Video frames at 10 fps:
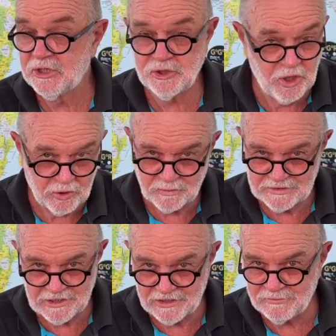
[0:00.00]
No,
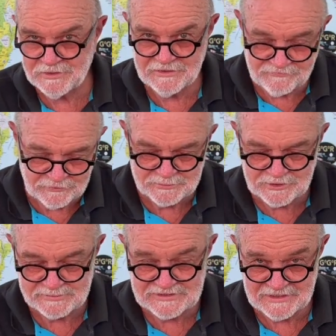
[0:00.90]
only when the film
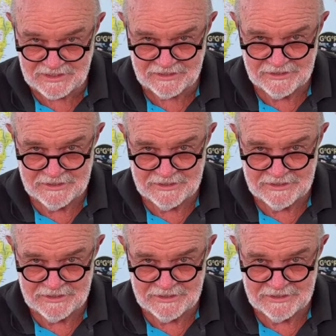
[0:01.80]
drops are there,